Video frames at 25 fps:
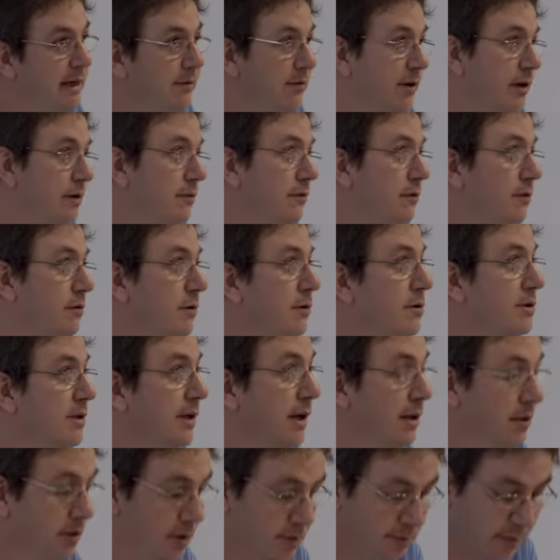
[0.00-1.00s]
even if you're
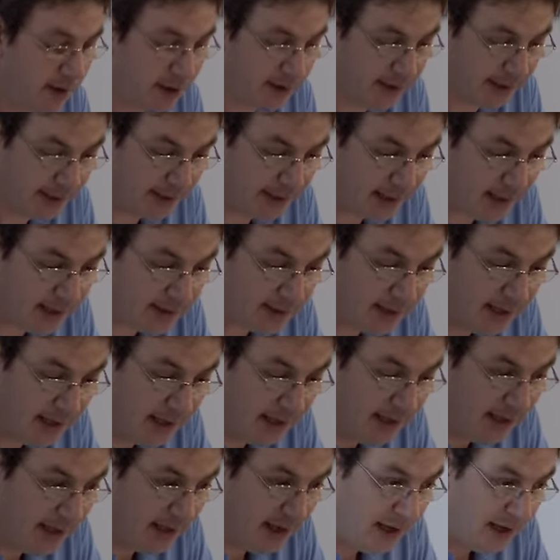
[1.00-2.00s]
using a thermionic gun.
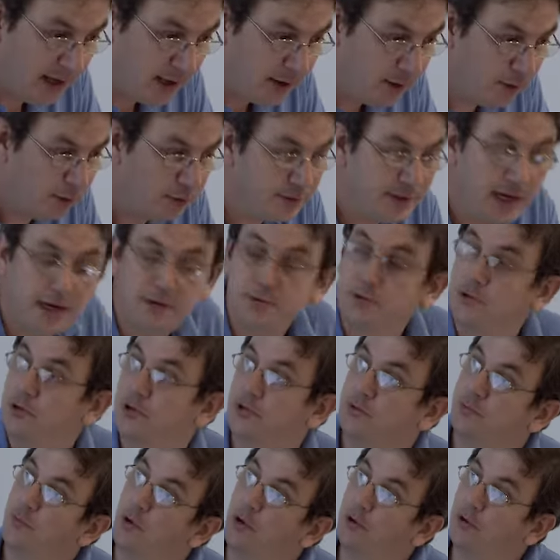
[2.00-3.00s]
Go down to
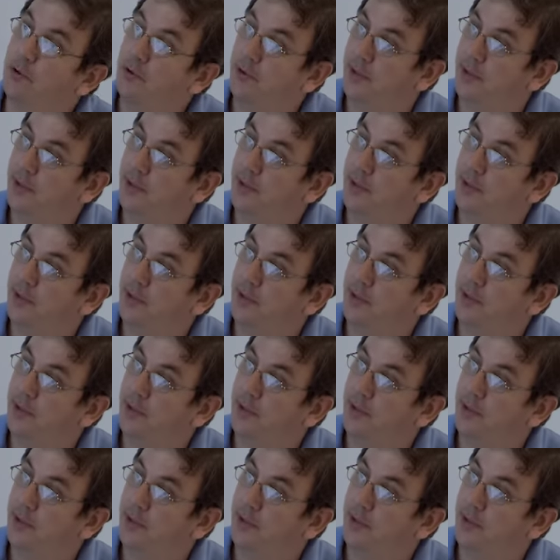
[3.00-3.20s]
smaller